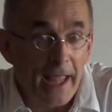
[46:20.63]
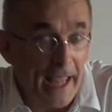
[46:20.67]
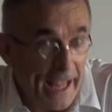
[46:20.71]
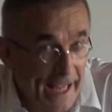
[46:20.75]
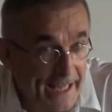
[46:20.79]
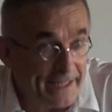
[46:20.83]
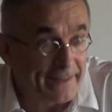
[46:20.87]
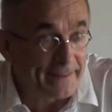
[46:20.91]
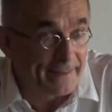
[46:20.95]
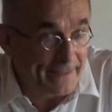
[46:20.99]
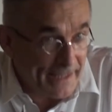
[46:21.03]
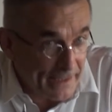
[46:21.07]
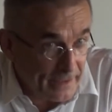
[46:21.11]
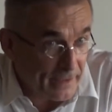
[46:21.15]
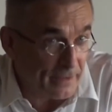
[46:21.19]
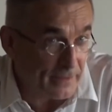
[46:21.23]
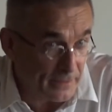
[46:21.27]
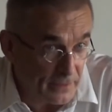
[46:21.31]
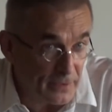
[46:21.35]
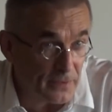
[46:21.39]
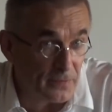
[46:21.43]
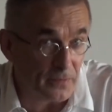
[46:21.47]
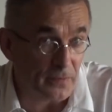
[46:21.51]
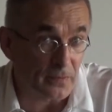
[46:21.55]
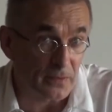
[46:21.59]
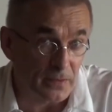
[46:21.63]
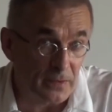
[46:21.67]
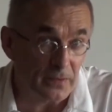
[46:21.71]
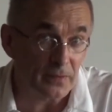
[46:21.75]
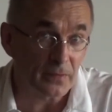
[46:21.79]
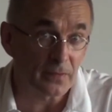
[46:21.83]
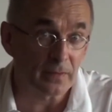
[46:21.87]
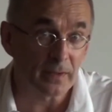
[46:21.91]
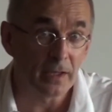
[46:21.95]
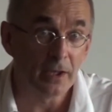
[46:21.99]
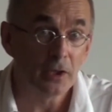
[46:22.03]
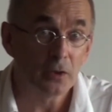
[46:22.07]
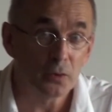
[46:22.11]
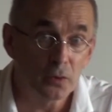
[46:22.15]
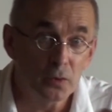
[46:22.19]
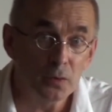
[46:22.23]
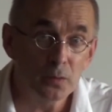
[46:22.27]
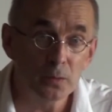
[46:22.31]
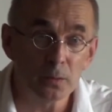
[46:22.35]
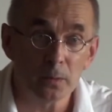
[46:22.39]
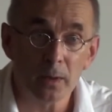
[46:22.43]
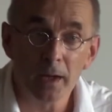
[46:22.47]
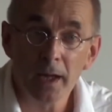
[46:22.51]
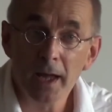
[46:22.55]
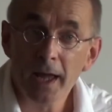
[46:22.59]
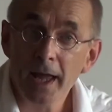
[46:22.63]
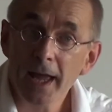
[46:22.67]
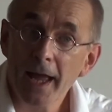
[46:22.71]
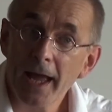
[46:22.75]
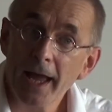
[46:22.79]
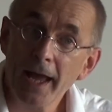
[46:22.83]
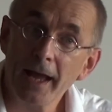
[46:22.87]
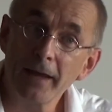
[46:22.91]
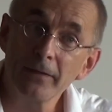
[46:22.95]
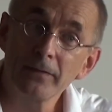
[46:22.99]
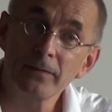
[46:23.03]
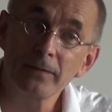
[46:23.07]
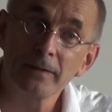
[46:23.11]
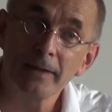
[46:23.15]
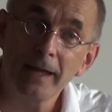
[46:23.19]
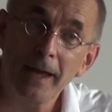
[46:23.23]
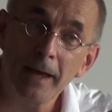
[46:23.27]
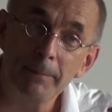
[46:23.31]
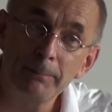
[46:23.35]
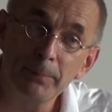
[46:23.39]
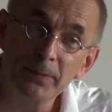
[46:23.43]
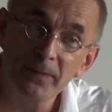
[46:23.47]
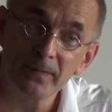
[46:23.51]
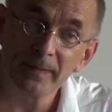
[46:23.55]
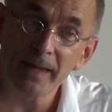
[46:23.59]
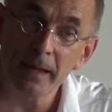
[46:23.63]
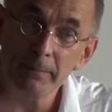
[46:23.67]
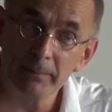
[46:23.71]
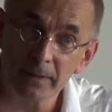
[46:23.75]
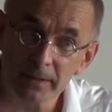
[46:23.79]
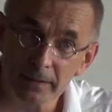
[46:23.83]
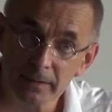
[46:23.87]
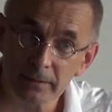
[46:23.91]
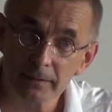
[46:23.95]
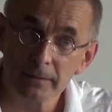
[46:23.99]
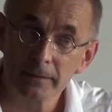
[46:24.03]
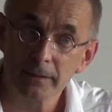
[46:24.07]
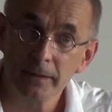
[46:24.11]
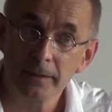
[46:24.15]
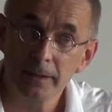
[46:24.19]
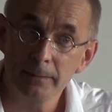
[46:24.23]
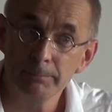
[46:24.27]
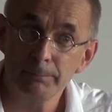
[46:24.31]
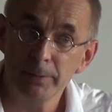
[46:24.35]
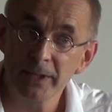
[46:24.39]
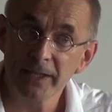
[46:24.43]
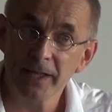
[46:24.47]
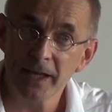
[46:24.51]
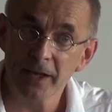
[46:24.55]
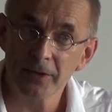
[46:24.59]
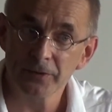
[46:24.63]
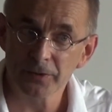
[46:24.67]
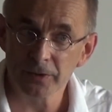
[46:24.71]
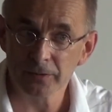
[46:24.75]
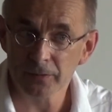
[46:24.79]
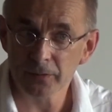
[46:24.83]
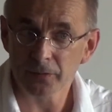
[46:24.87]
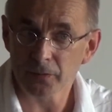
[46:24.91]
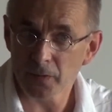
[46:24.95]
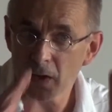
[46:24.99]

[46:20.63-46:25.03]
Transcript: And this too has epistemic implications.